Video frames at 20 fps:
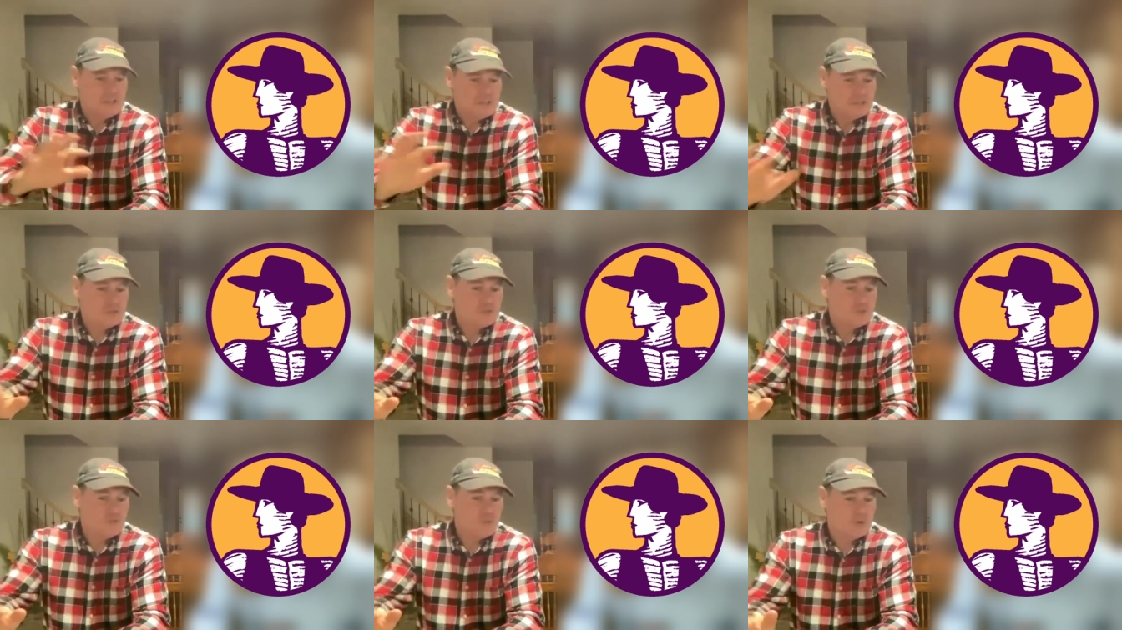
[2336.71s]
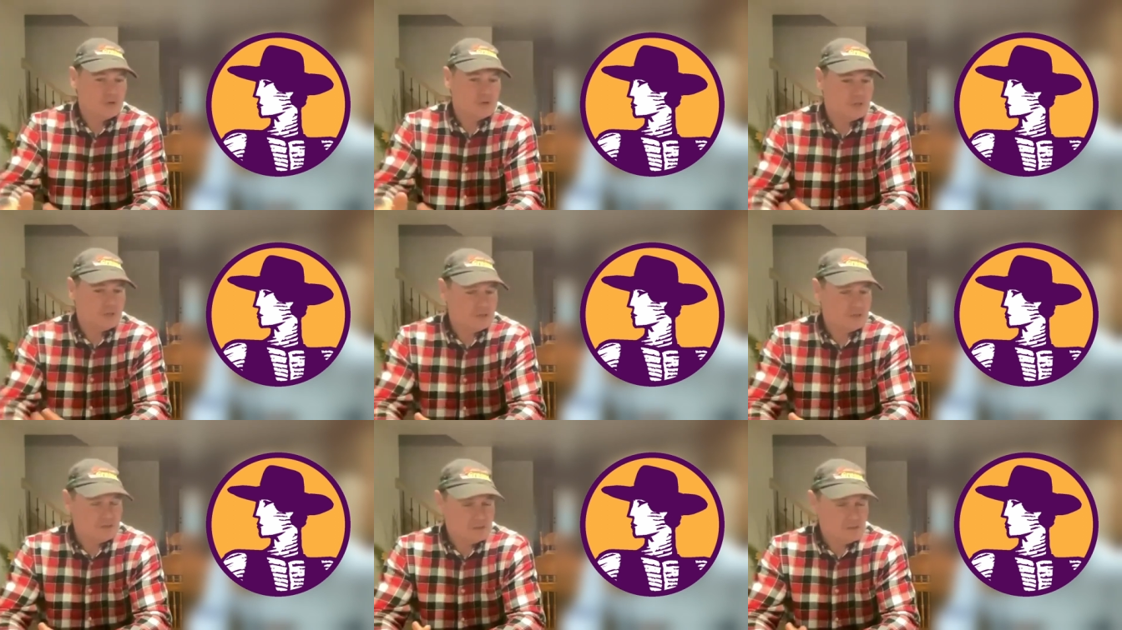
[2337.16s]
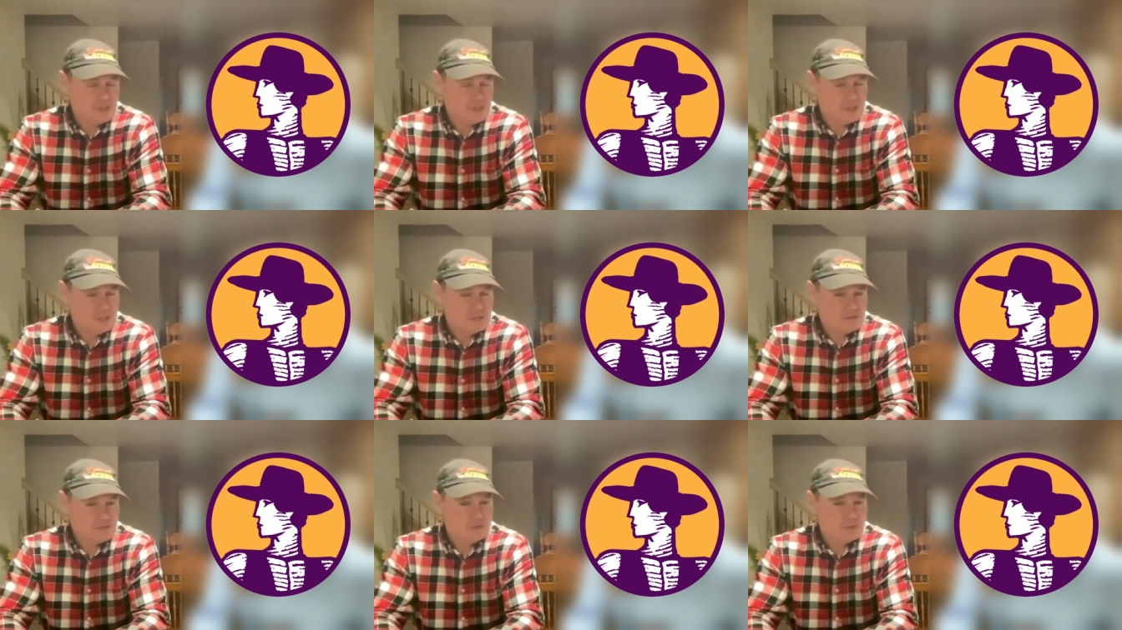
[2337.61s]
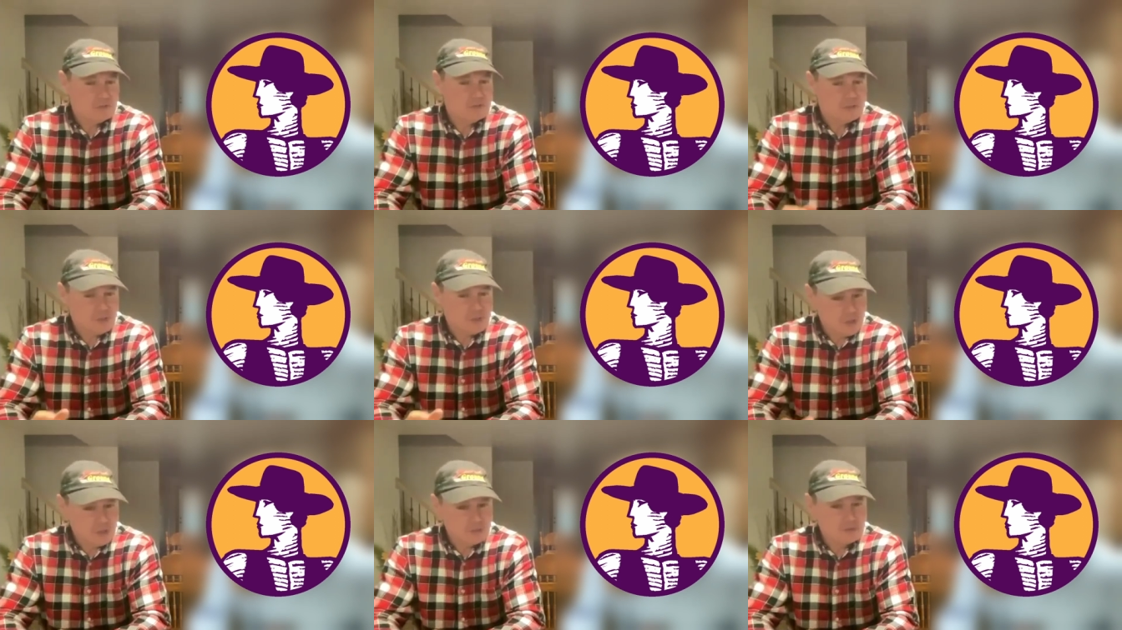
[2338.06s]
they just want to
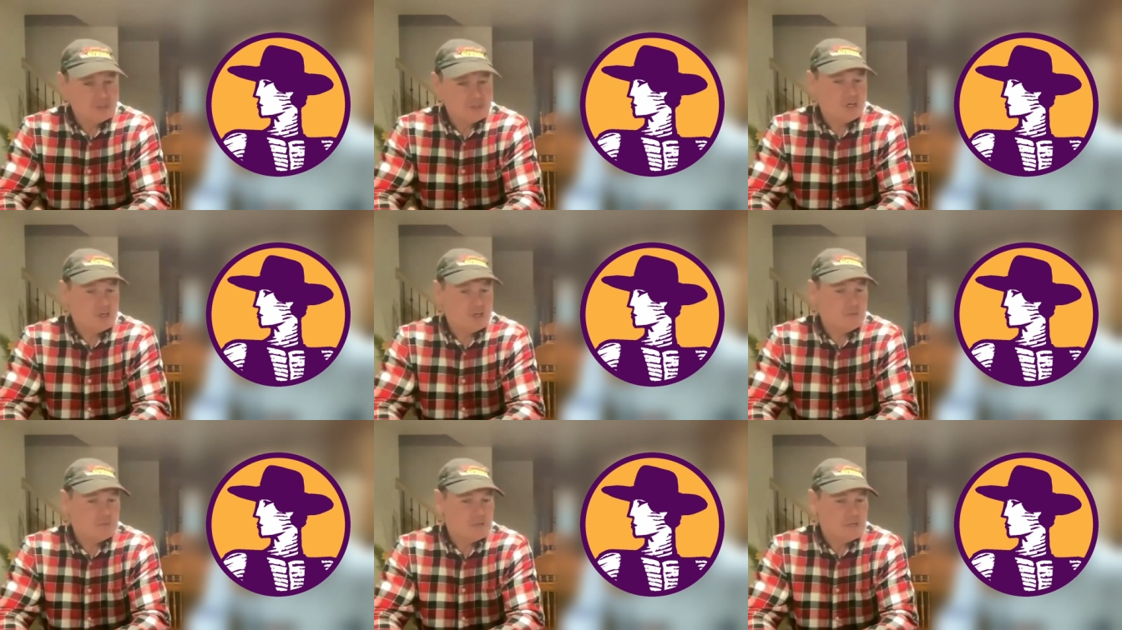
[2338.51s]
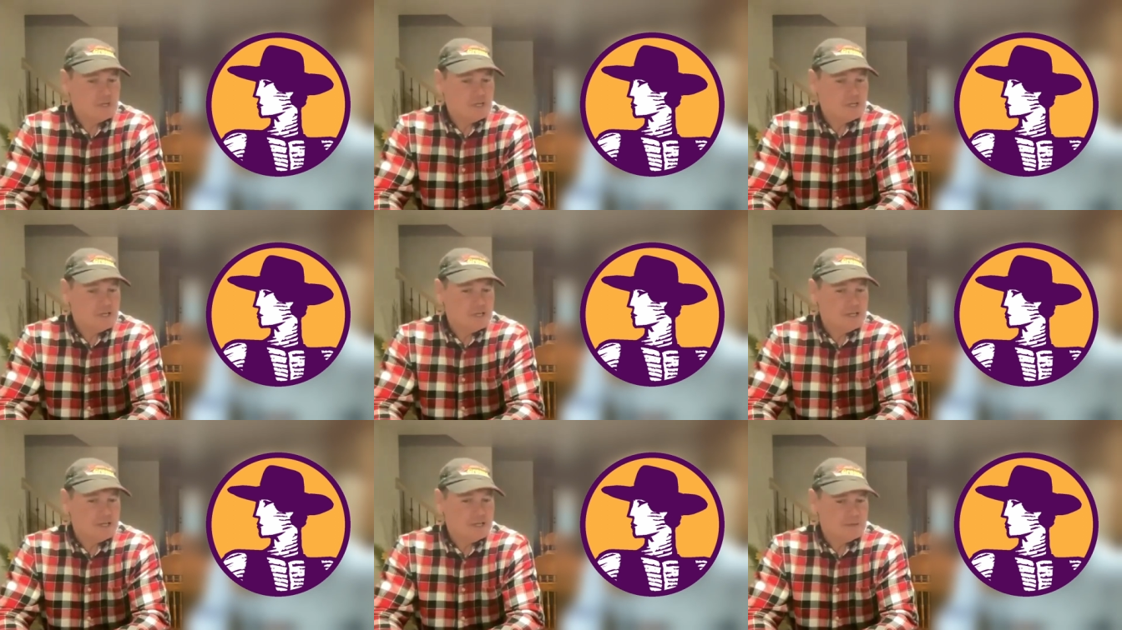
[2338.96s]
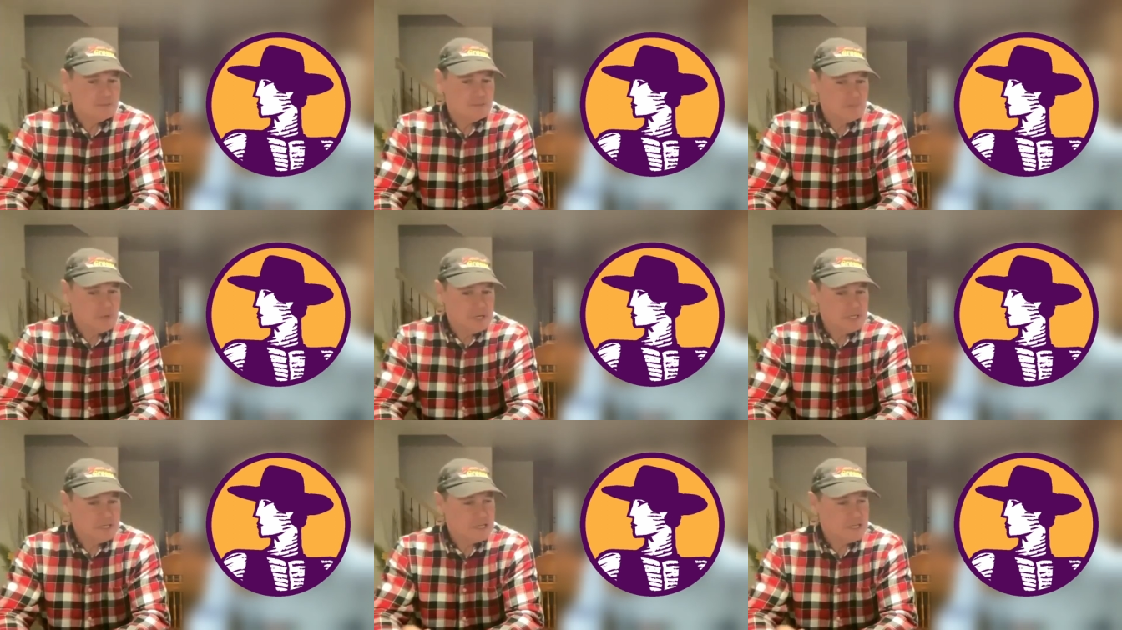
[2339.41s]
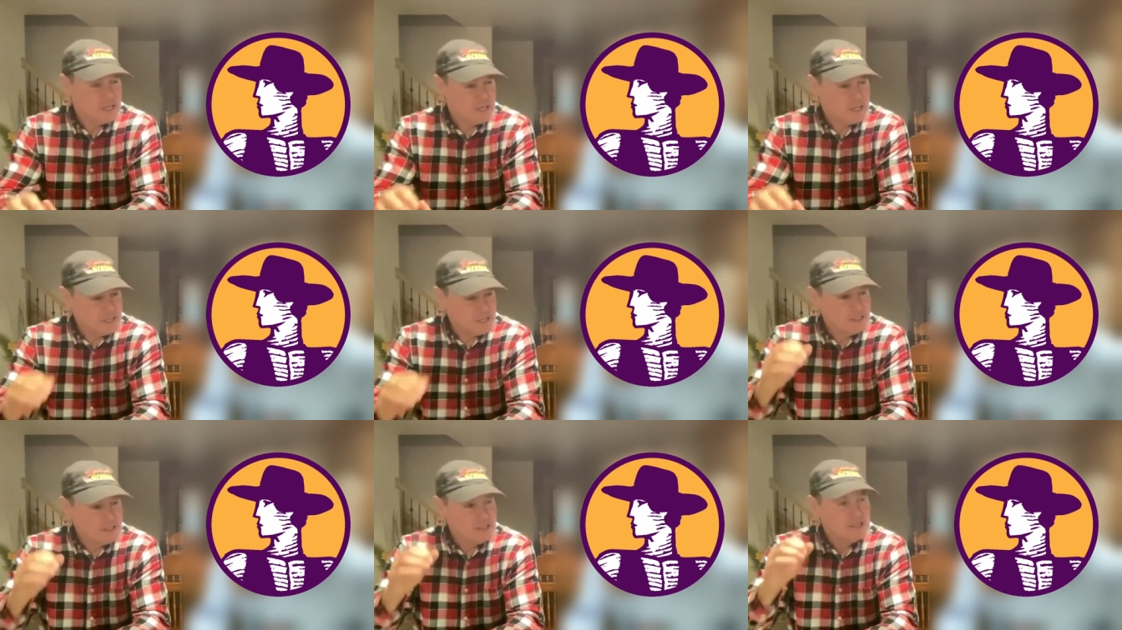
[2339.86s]
turn their nose up and make
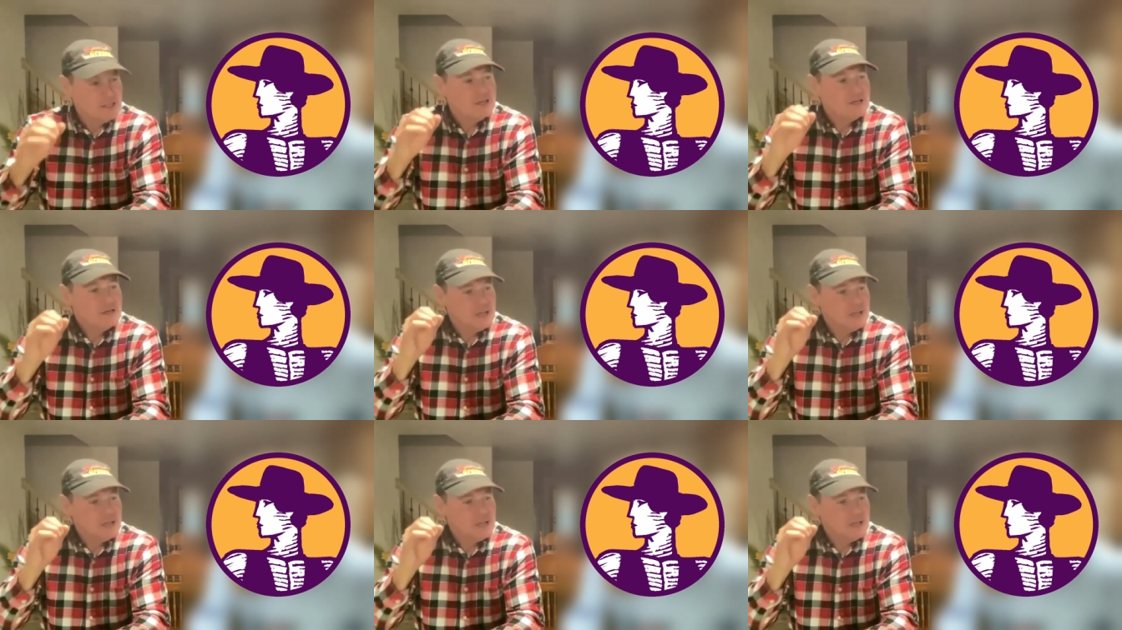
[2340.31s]
a